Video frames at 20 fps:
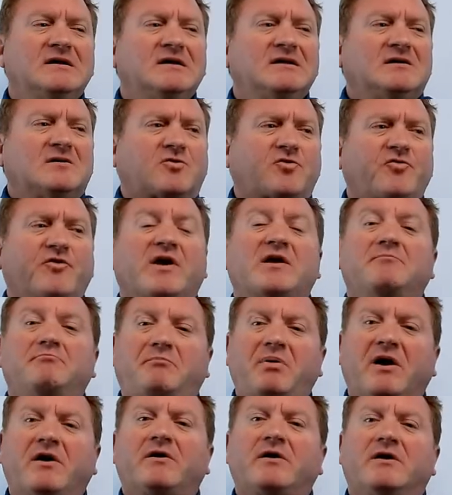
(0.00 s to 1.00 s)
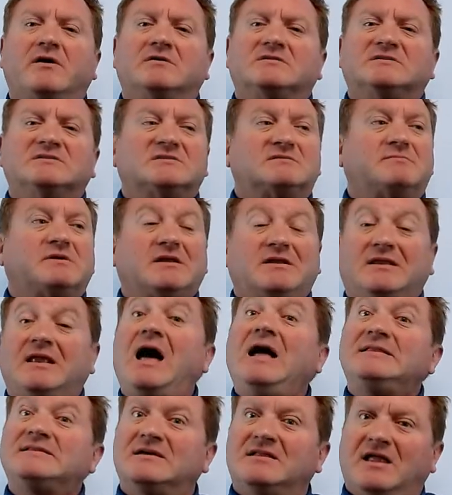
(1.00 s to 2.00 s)
create barriers in somebody
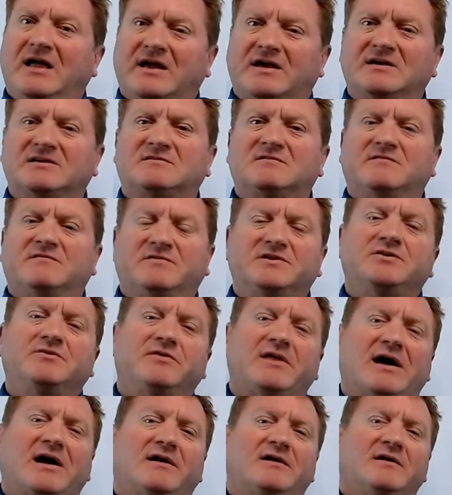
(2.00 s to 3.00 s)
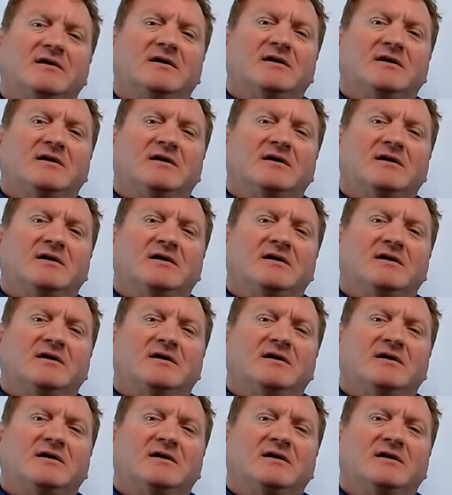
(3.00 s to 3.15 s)
not to like us who would do that.